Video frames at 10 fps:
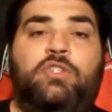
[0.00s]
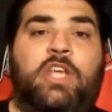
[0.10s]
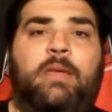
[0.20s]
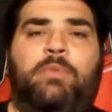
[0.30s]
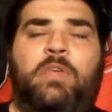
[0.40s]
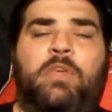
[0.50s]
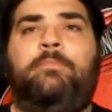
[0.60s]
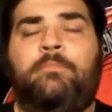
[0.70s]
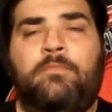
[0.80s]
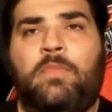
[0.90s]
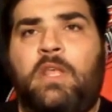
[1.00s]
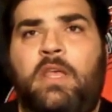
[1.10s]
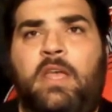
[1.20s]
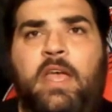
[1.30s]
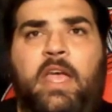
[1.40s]
champion.
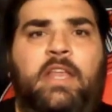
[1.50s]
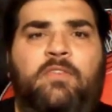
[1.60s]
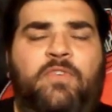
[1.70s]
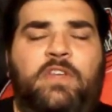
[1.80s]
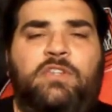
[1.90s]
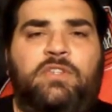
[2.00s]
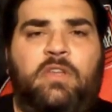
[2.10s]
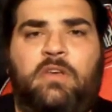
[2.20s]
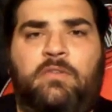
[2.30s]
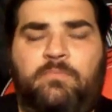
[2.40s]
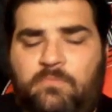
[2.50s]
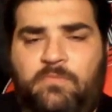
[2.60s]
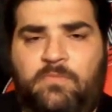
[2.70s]
And he finished 5th